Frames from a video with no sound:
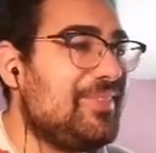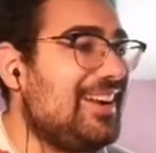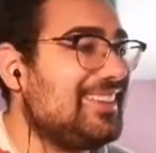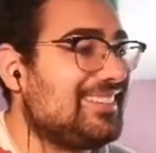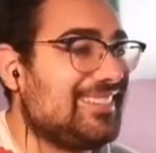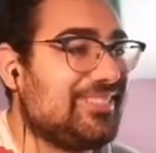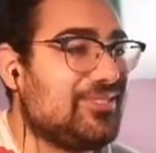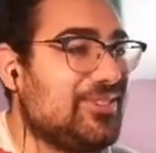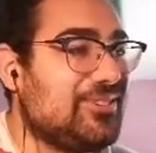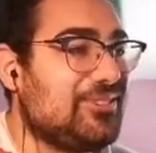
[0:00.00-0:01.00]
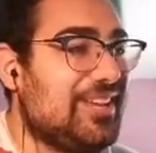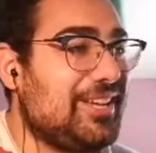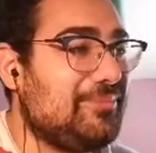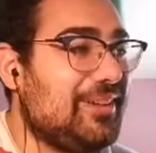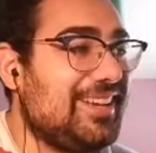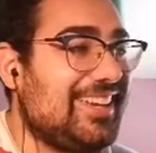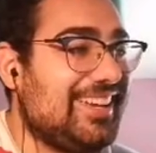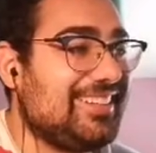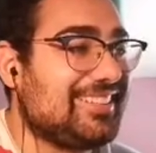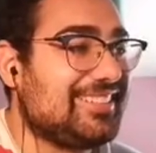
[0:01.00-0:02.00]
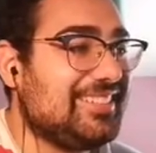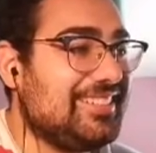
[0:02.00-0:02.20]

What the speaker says: Why is this so cute? Help, I can't.